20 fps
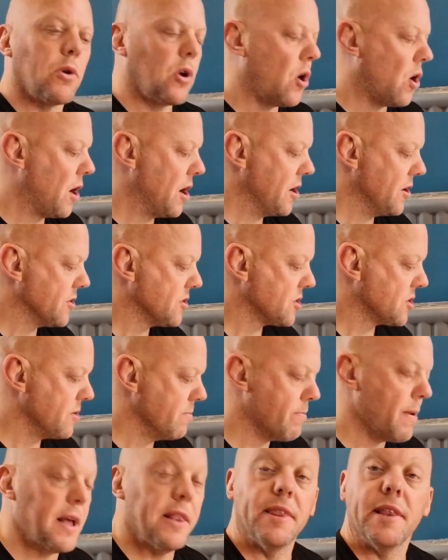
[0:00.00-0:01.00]
pliers
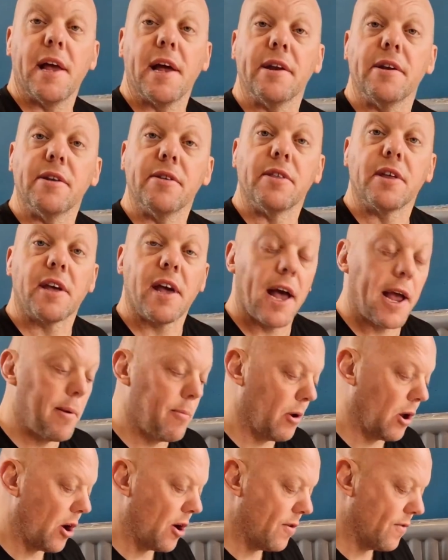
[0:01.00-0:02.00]
to bend the end of the
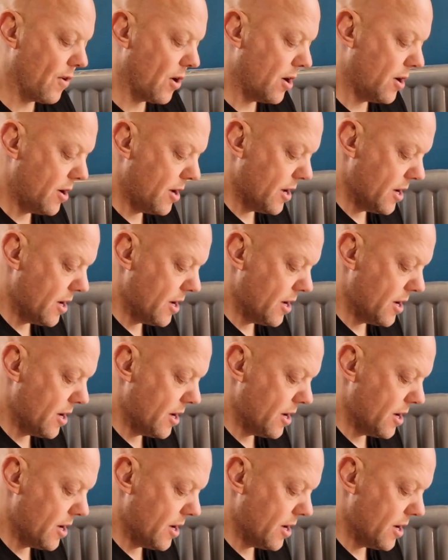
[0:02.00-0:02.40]
cable over.